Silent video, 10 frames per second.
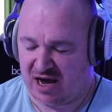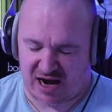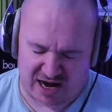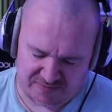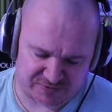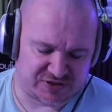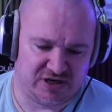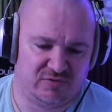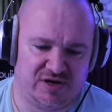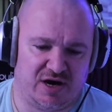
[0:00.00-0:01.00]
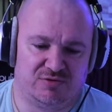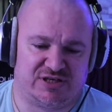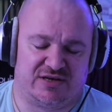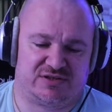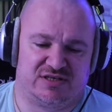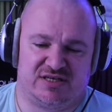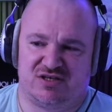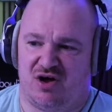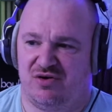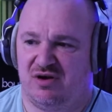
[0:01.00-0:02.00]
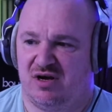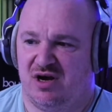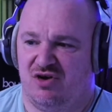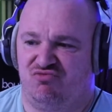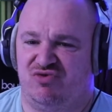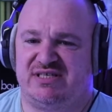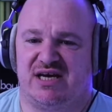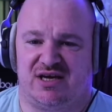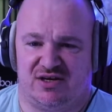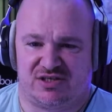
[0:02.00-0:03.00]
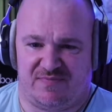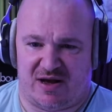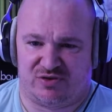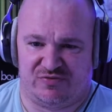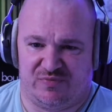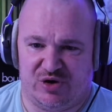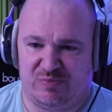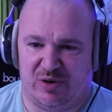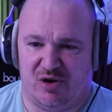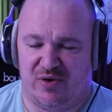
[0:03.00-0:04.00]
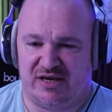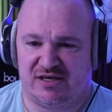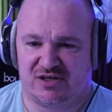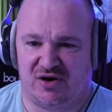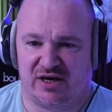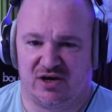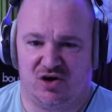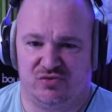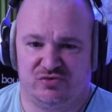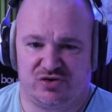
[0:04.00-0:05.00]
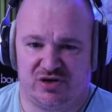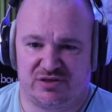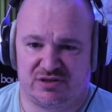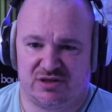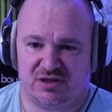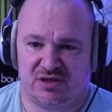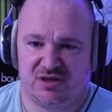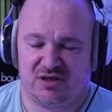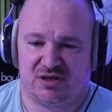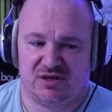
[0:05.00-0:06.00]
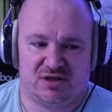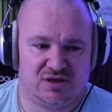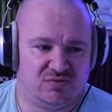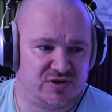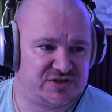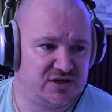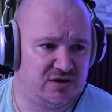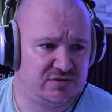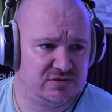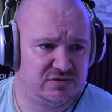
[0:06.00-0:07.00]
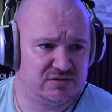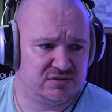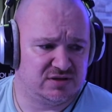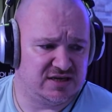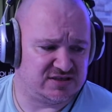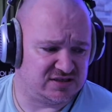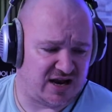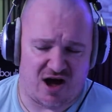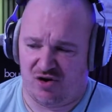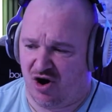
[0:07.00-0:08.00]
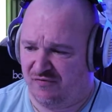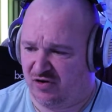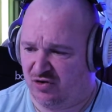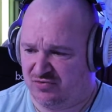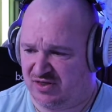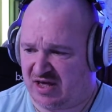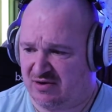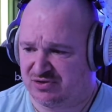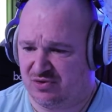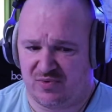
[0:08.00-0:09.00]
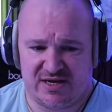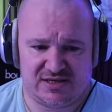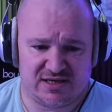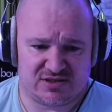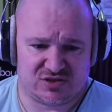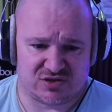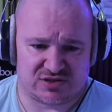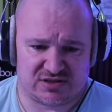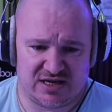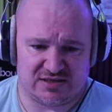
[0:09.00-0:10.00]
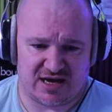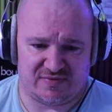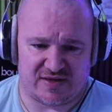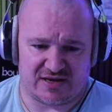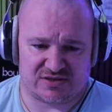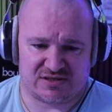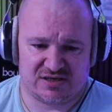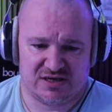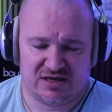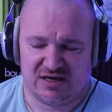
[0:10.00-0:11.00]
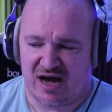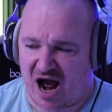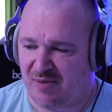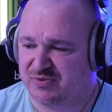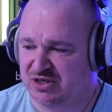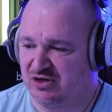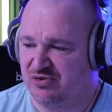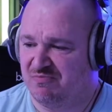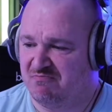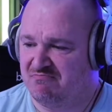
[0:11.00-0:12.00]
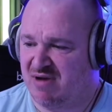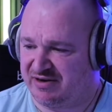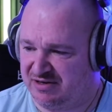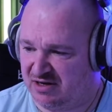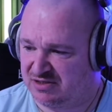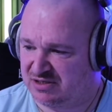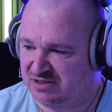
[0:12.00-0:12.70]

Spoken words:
Absolutely no chance, because he's on ridiculous amounts of money per week. He's on like 100. What's he on? He's like on over 100,000 a week. It's just that's absolute madness.